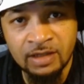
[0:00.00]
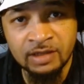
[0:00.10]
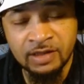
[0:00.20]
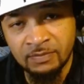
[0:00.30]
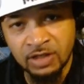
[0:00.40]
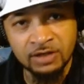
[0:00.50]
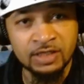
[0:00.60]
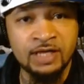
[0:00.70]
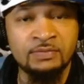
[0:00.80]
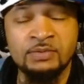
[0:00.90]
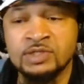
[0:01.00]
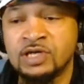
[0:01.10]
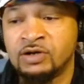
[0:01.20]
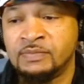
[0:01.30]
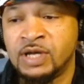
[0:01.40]
Cause I've been hearing a lot of people
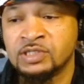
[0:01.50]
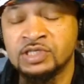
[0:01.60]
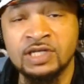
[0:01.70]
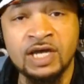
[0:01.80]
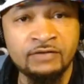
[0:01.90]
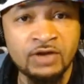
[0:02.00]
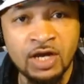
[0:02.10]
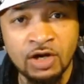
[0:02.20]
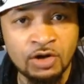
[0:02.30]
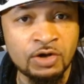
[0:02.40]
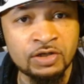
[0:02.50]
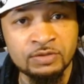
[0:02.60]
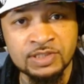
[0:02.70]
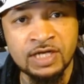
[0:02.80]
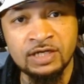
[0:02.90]
talk about this shit. I have not heard
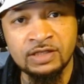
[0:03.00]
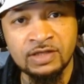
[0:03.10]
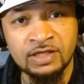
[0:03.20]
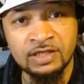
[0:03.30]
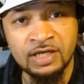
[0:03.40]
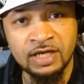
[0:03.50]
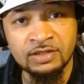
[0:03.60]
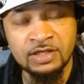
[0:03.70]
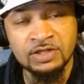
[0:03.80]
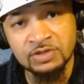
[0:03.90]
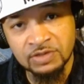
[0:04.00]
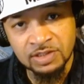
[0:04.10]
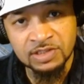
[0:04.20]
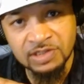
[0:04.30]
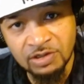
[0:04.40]
him say anything yet. So
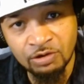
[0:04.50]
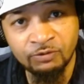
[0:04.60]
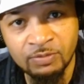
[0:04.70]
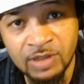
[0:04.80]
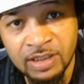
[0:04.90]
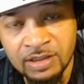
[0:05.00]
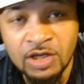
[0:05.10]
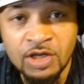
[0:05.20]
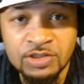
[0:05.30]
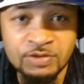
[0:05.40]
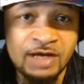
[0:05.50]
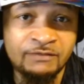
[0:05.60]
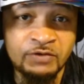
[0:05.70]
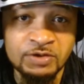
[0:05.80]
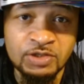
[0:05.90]
this is new for me. So
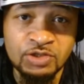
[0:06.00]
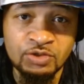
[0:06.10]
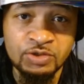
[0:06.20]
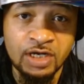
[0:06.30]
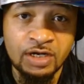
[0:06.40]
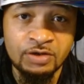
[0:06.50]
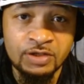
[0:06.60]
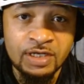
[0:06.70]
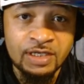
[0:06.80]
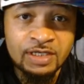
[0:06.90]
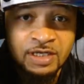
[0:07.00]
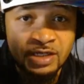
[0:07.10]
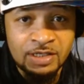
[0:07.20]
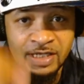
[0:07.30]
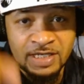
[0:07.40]
without further ado, y'all,
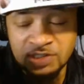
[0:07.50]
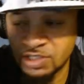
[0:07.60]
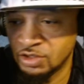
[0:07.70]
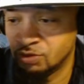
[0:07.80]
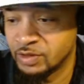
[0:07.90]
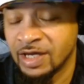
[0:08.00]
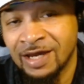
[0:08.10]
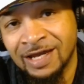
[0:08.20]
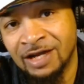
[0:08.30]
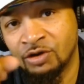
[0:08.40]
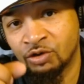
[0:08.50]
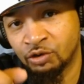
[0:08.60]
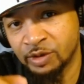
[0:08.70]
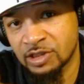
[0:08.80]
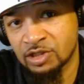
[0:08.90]
let's go. And I know
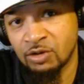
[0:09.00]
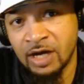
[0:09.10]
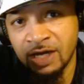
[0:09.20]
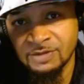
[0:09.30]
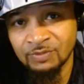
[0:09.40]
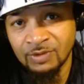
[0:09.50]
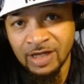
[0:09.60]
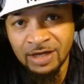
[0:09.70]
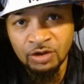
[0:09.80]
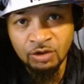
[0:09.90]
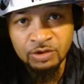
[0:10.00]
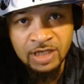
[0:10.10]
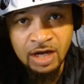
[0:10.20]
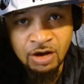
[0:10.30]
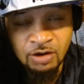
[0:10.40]
Creek Squad, I know
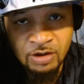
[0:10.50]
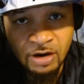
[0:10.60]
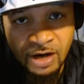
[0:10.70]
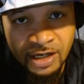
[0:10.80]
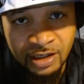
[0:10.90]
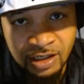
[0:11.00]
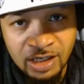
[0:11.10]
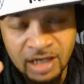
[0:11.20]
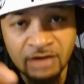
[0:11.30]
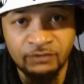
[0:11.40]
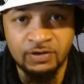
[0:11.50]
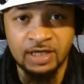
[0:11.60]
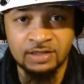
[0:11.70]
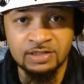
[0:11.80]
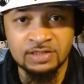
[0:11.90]
y'all are laughing
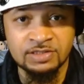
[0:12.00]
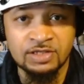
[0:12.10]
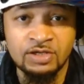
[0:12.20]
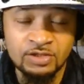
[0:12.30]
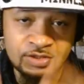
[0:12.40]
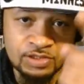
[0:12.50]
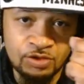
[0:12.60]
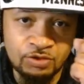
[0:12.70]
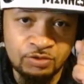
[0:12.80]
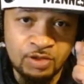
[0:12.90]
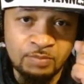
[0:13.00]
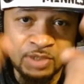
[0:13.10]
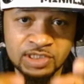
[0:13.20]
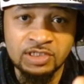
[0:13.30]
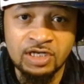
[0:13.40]
at this. So
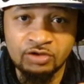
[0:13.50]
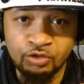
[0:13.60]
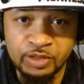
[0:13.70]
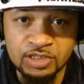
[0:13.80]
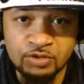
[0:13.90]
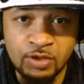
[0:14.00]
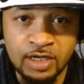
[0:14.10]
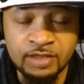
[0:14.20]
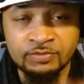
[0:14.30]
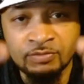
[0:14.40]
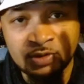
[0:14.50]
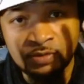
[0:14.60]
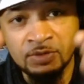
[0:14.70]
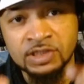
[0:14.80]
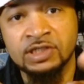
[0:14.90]
much love to Creek Squad.
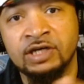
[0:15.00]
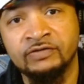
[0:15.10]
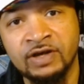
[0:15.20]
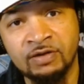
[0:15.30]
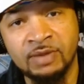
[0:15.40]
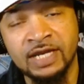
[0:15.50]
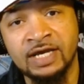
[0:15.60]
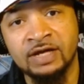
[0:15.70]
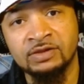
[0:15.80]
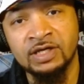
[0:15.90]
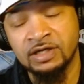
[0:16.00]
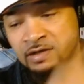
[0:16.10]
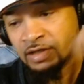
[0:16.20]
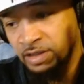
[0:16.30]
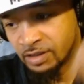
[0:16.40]
Much love to everybody out there.
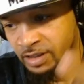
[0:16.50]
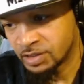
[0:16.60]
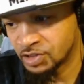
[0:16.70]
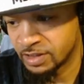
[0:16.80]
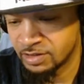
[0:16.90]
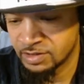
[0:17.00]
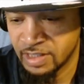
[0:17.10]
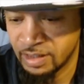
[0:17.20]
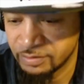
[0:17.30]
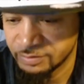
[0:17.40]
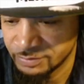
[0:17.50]
Let's check this out.